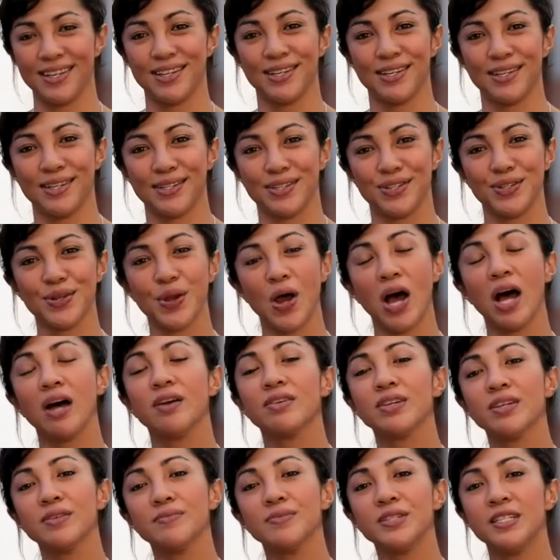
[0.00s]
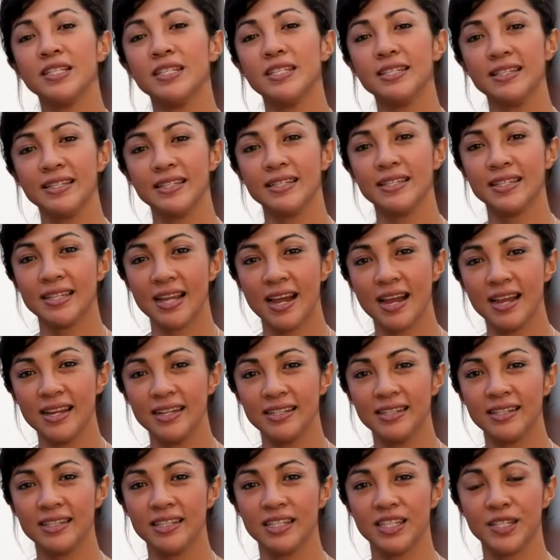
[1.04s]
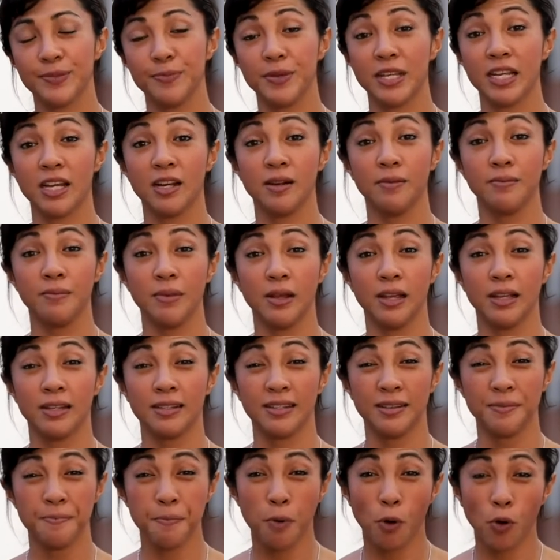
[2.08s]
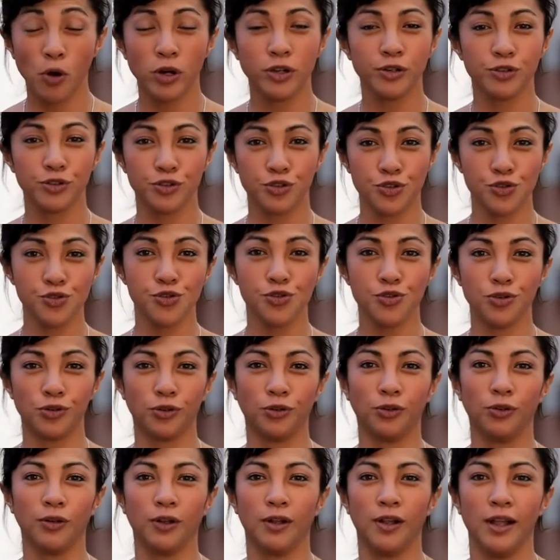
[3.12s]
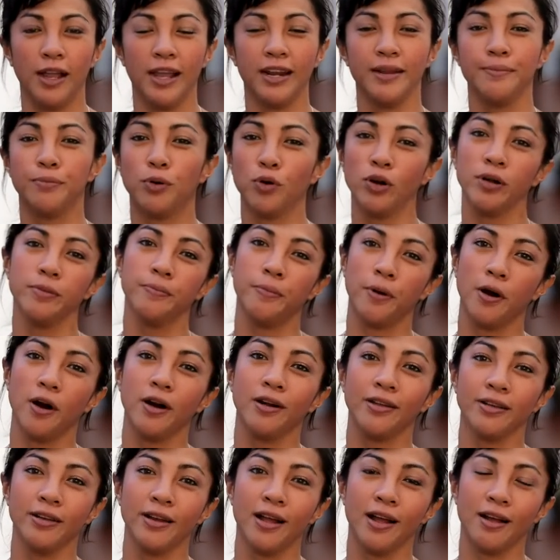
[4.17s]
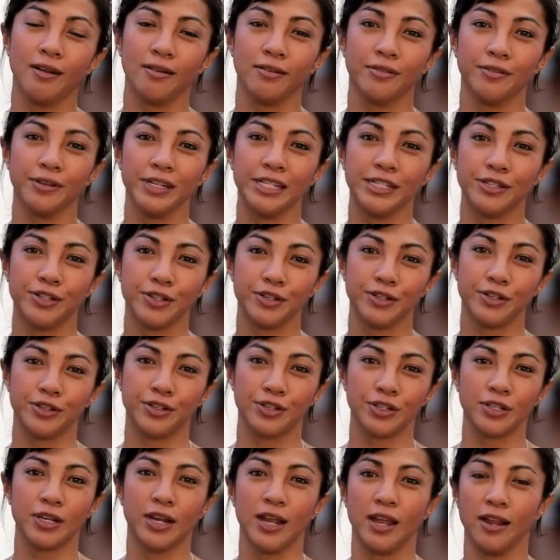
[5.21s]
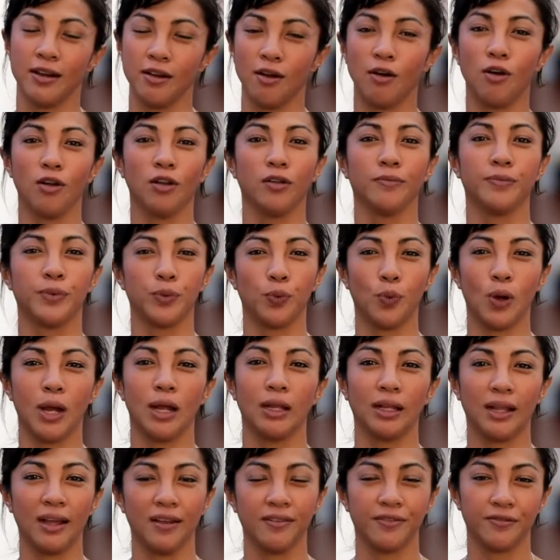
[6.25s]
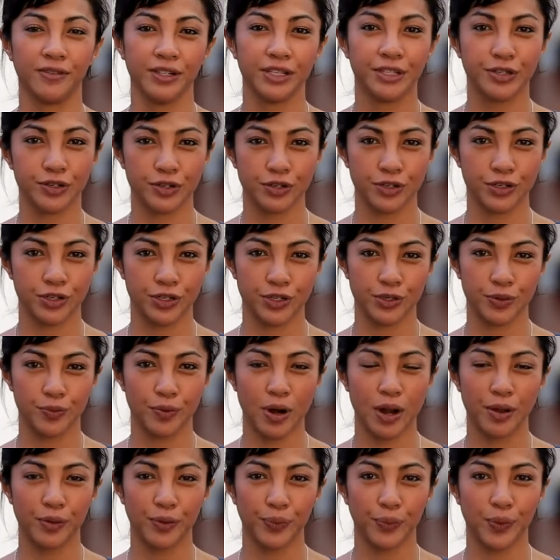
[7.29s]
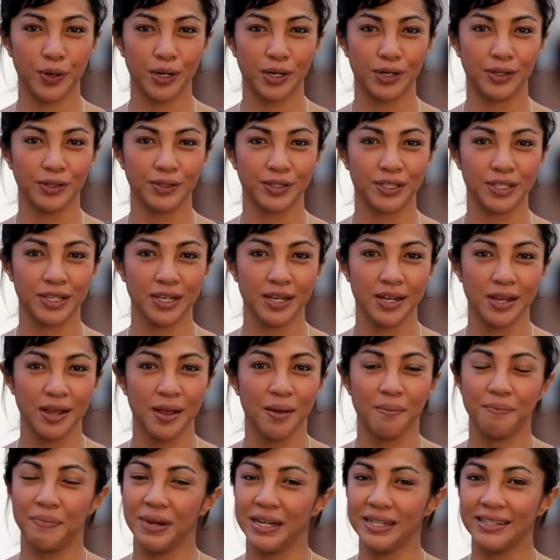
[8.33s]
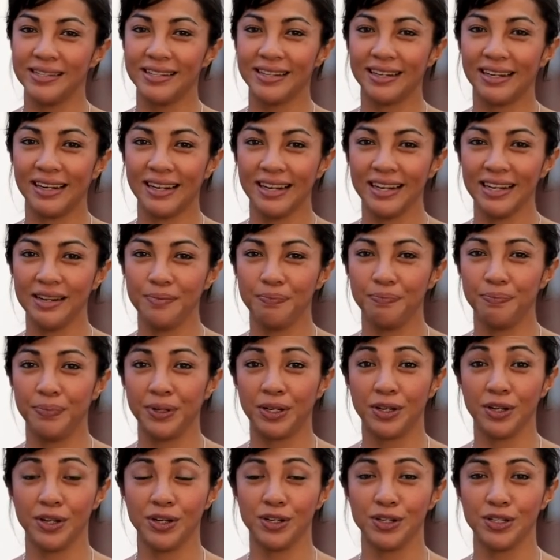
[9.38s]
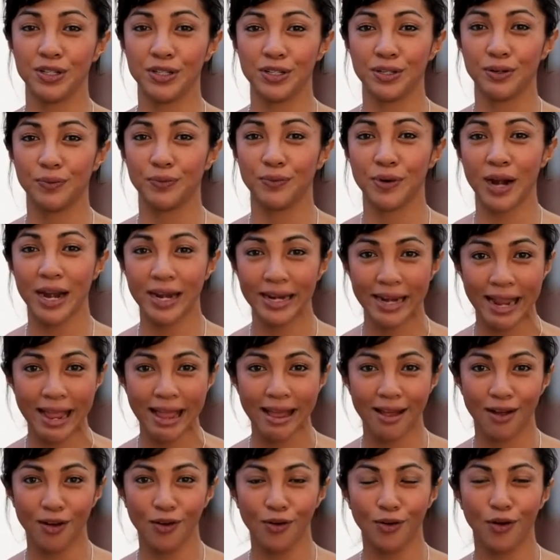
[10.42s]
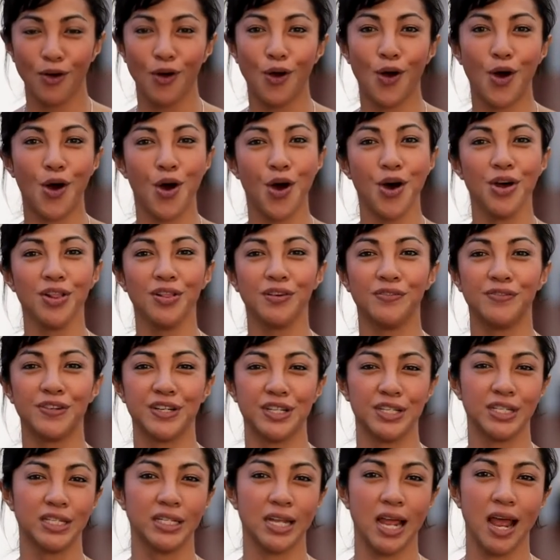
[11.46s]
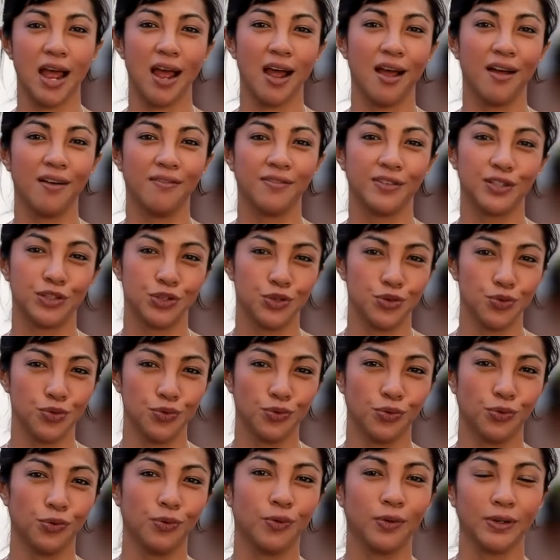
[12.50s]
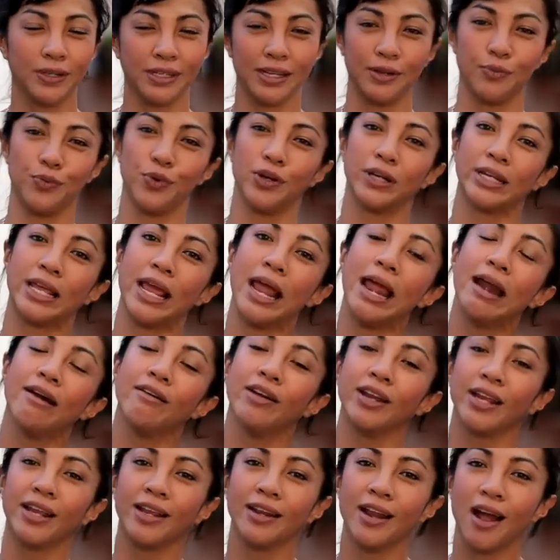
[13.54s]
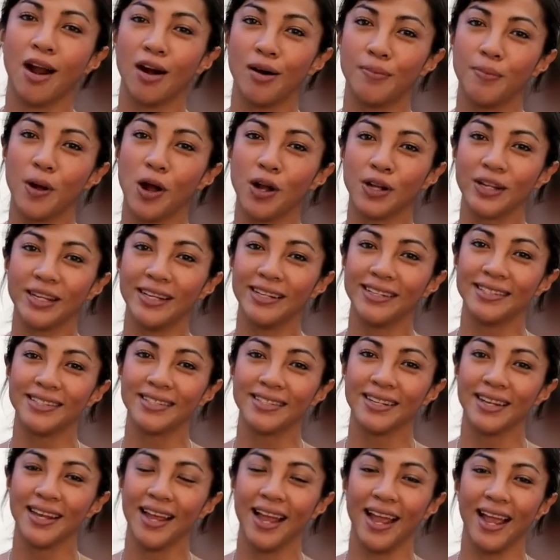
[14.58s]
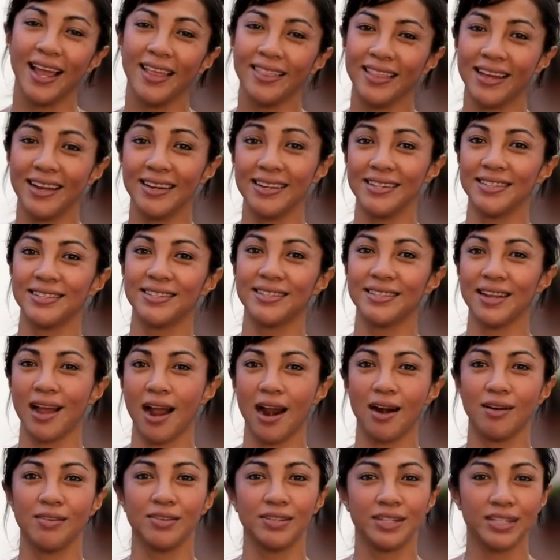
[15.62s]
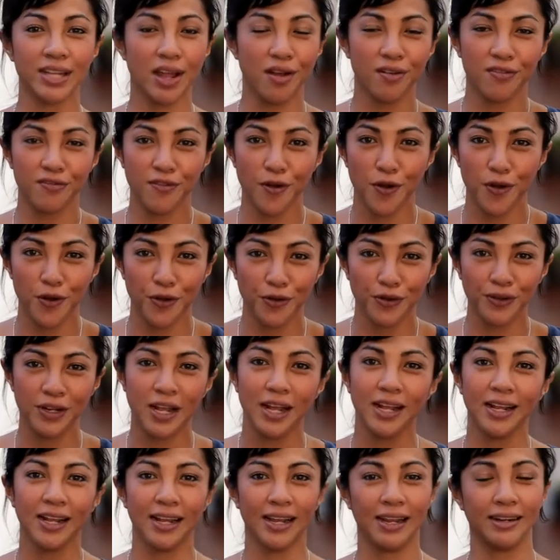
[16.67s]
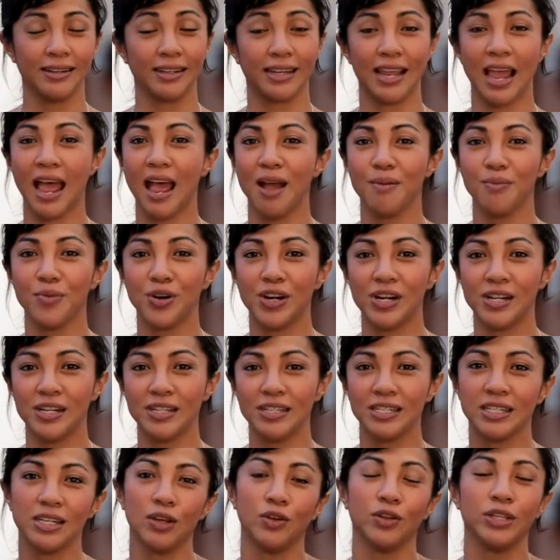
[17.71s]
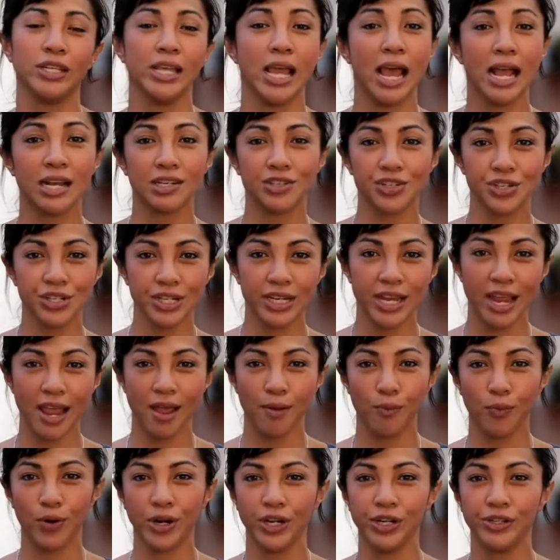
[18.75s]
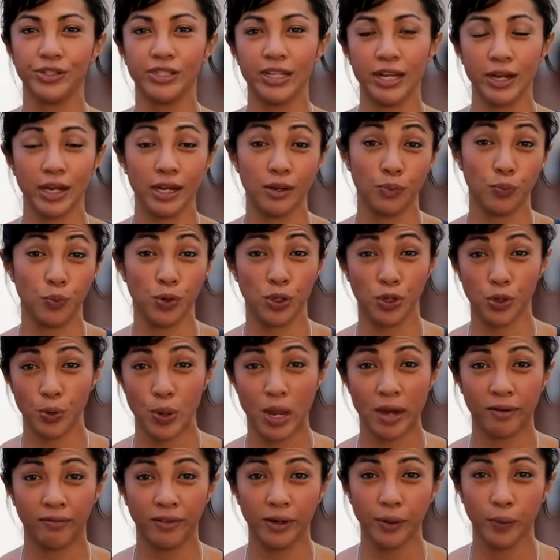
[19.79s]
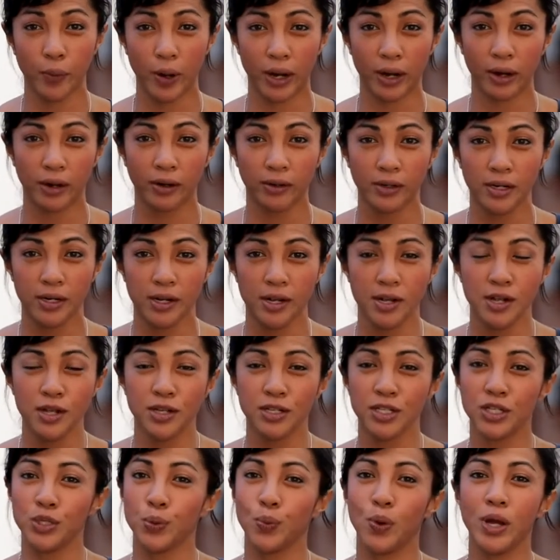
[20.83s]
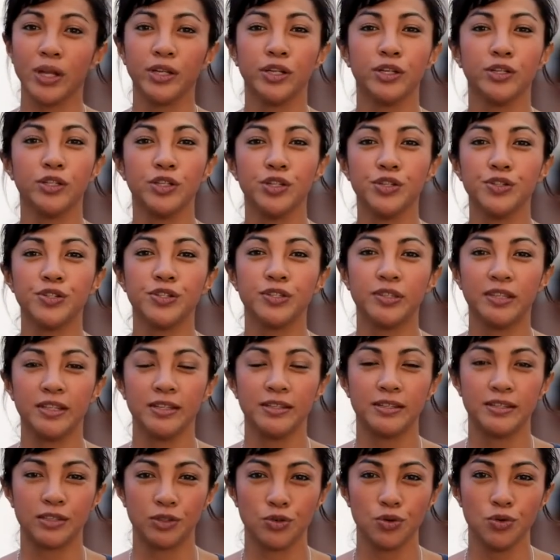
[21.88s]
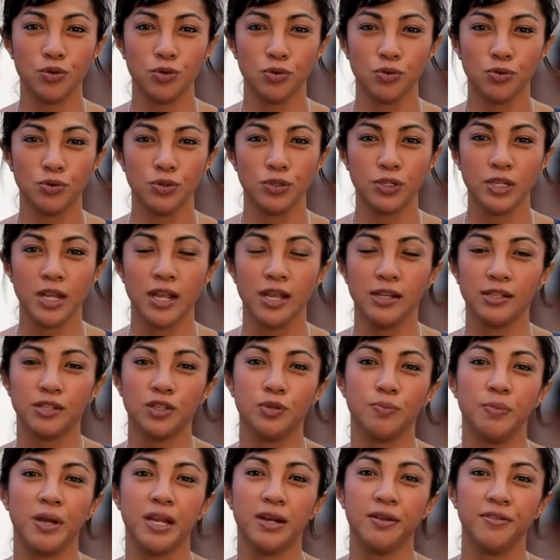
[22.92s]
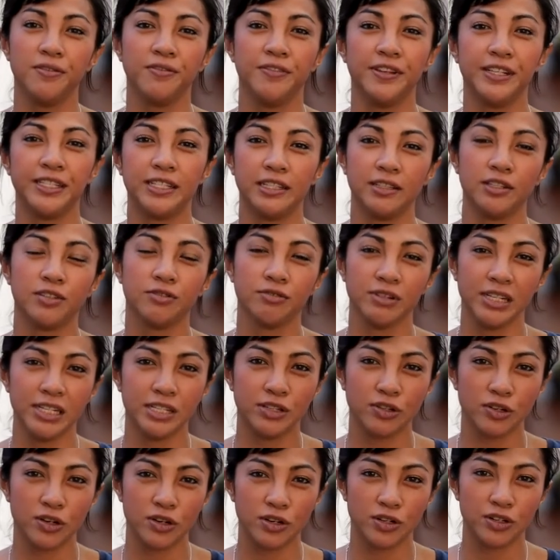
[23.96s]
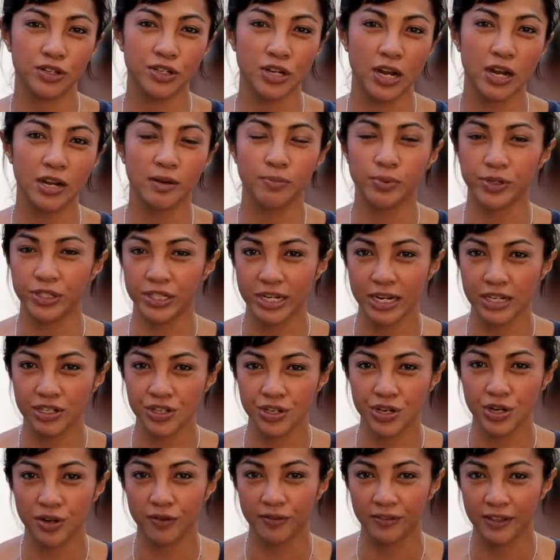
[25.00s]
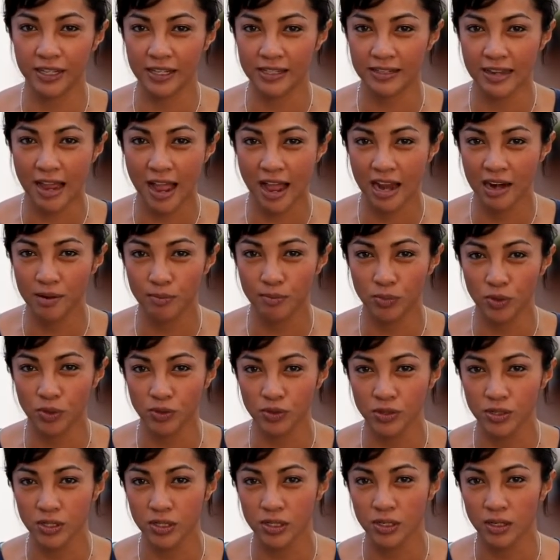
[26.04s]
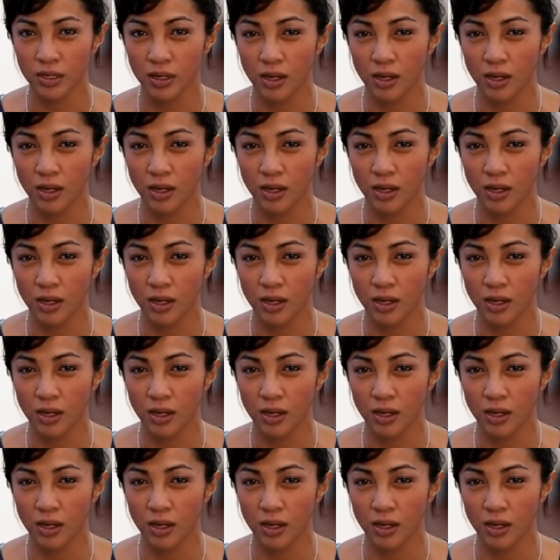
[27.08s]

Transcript: So how come citizen science has become an important tool, an important part in our research and all of the wildlife researchers around the world? Basically, because right now, all of us have a tool that we're carrying in our pocket, and that is our cell phone, and the cameras, or the action cam where you take it with you everywhere. So why don't use these tools to benefit the research and the protection of these animals?